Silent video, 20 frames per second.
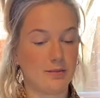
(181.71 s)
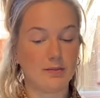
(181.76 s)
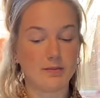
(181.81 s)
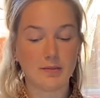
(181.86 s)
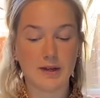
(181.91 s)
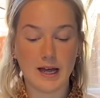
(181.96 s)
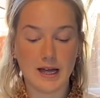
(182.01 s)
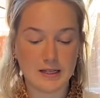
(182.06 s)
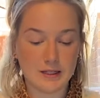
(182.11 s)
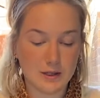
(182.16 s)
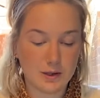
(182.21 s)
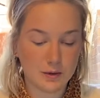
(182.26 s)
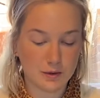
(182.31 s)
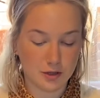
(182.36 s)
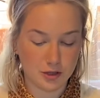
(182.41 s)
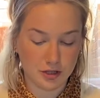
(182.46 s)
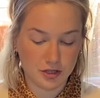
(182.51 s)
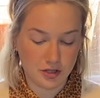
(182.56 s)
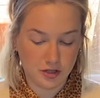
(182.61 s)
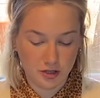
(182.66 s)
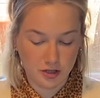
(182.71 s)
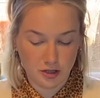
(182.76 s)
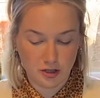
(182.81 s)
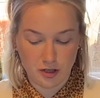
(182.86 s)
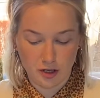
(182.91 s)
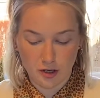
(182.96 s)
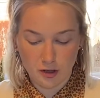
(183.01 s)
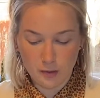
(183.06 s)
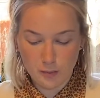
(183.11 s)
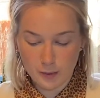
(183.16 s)
as long as you could go,
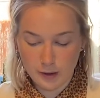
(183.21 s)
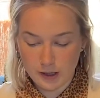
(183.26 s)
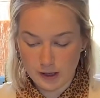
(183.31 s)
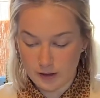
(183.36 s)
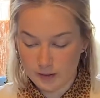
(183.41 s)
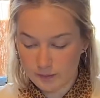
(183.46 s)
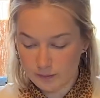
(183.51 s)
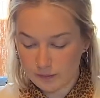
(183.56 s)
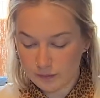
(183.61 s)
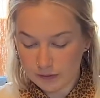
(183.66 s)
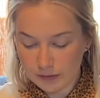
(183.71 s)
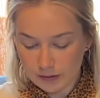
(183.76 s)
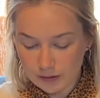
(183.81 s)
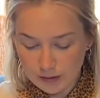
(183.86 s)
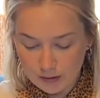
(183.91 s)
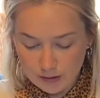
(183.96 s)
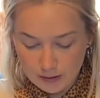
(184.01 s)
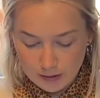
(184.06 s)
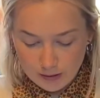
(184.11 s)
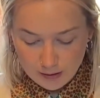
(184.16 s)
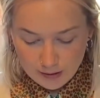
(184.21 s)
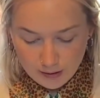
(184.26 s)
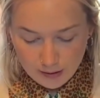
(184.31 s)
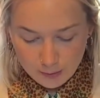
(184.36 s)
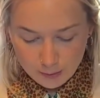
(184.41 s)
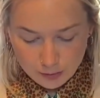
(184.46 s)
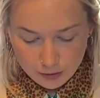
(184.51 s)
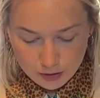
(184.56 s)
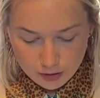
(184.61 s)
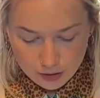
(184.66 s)
but it will
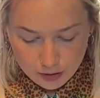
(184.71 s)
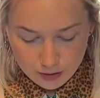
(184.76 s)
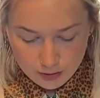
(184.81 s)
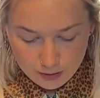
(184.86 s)
do.